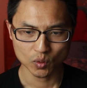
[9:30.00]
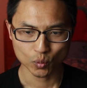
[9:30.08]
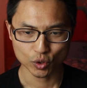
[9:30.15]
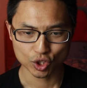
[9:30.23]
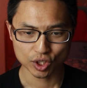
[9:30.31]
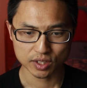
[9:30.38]

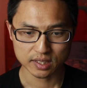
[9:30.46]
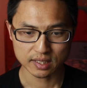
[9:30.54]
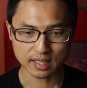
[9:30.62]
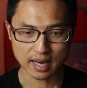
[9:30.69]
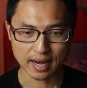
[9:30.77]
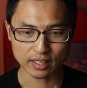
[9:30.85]
which
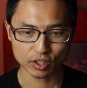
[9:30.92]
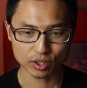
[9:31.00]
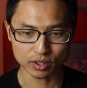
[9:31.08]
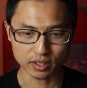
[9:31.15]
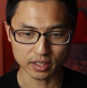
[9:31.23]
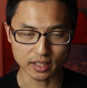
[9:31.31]
is
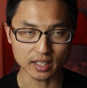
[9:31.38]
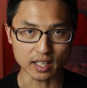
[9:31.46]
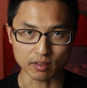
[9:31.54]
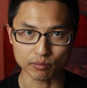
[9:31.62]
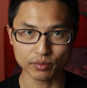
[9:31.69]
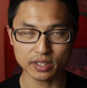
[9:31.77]
actually,
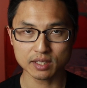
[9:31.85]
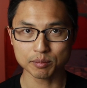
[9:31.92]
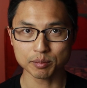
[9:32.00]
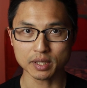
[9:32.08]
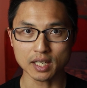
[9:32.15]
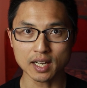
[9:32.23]
again,
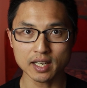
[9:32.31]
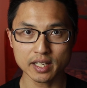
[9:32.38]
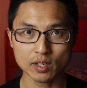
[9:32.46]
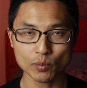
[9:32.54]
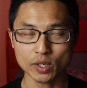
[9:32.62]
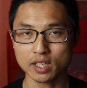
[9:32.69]
reasonably
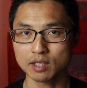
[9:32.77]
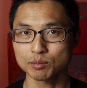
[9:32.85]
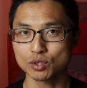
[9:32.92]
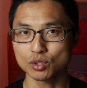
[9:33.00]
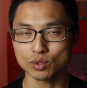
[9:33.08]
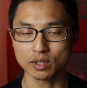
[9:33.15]
high when it
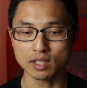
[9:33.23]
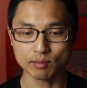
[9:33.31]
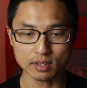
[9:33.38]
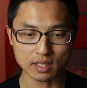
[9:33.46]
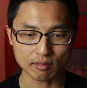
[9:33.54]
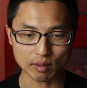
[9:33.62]
comes to a
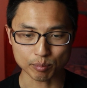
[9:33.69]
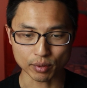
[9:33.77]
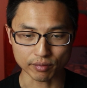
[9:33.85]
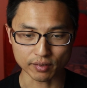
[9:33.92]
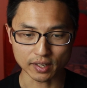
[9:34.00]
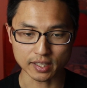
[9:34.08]
Kiwisaver
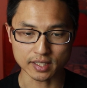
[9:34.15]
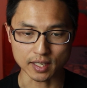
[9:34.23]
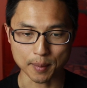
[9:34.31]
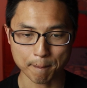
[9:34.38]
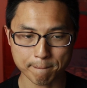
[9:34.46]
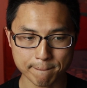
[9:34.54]

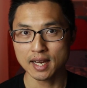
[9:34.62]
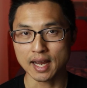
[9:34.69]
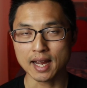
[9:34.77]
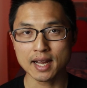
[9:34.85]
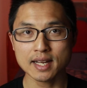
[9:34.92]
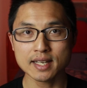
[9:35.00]
provider.
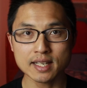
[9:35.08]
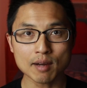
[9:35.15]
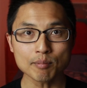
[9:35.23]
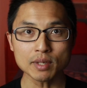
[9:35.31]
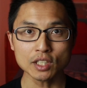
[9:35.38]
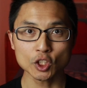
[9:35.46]
At
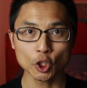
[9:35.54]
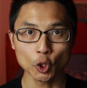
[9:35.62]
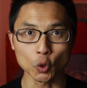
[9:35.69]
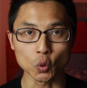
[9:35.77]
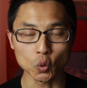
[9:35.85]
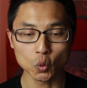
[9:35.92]
number
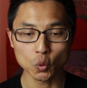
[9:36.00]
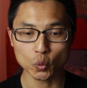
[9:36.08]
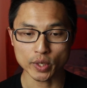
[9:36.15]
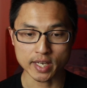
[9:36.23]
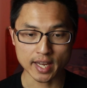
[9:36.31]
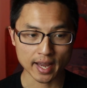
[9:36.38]
2, we